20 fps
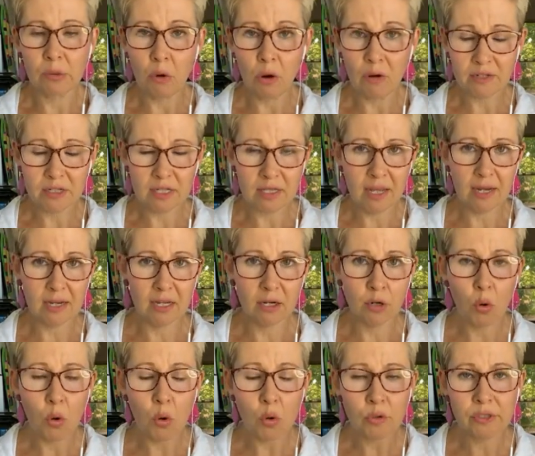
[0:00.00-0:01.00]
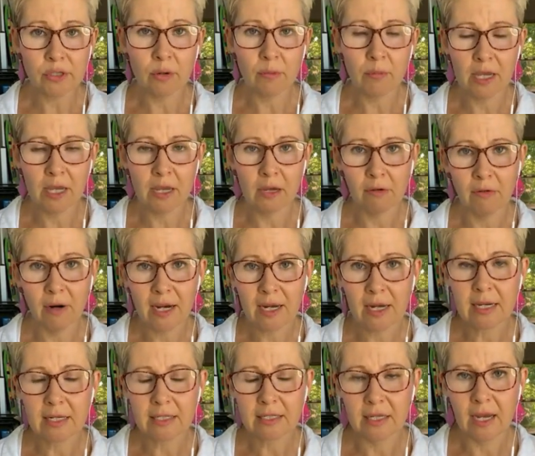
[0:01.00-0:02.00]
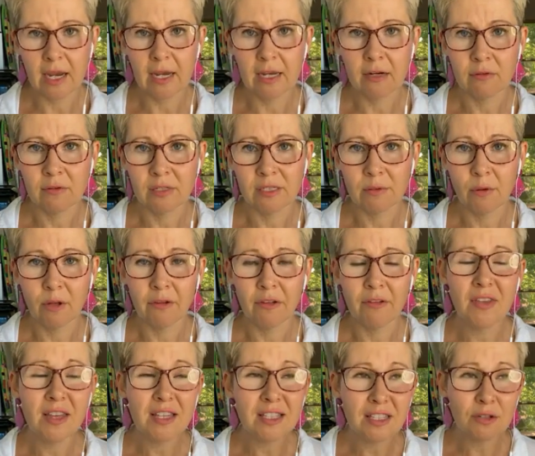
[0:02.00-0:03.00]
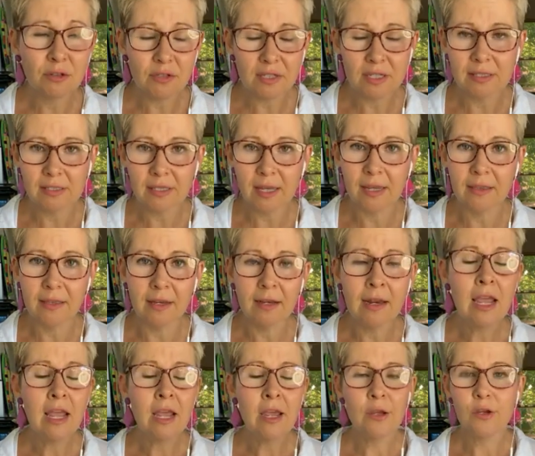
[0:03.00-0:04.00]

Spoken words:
So often that can also be a great indicator as well. And that's not to say that,